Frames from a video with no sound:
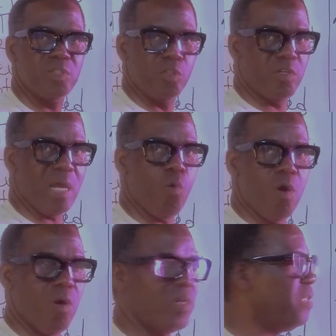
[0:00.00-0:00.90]
In other
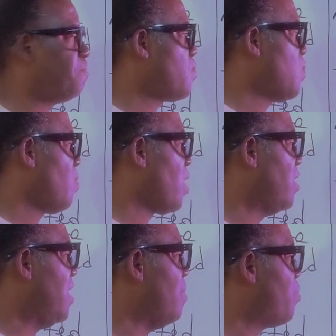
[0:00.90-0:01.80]
words,
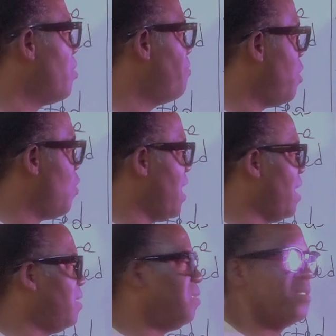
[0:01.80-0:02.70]
the Hebrew
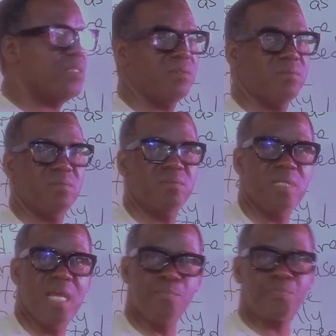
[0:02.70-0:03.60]
vowel
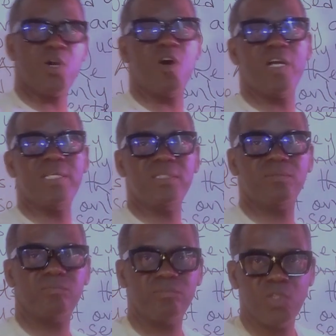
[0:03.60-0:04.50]
employed
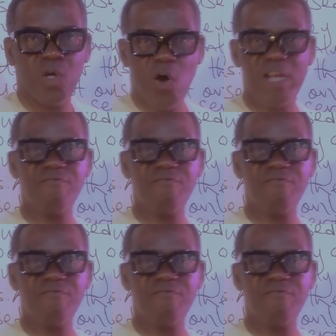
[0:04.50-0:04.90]
or